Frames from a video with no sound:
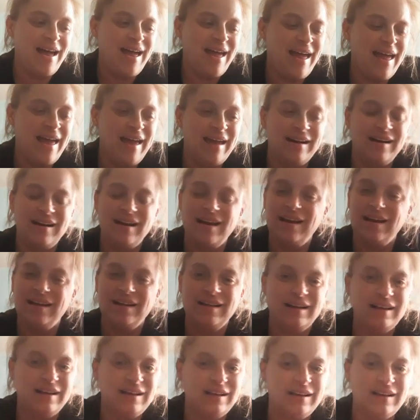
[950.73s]
And
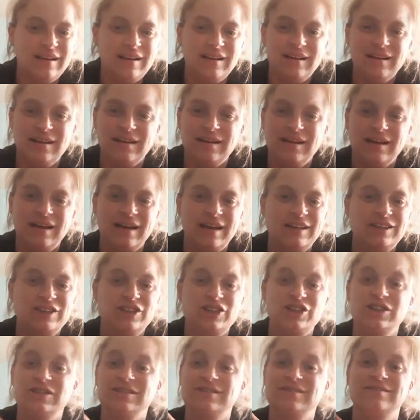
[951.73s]

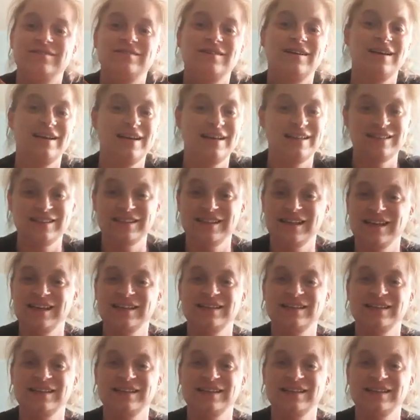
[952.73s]
it's just, it's